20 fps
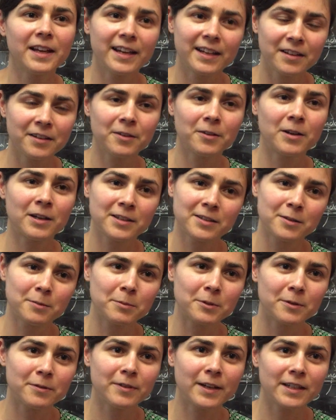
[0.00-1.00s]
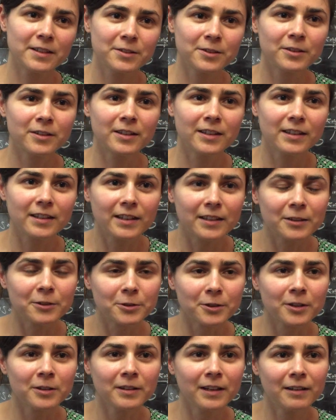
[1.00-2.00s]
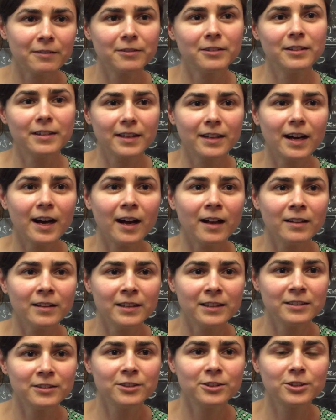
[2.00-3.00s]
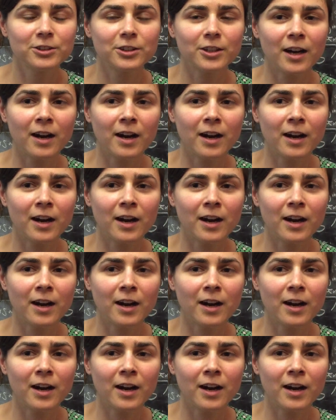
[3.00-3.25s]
and an awesome professor at the intro level in college.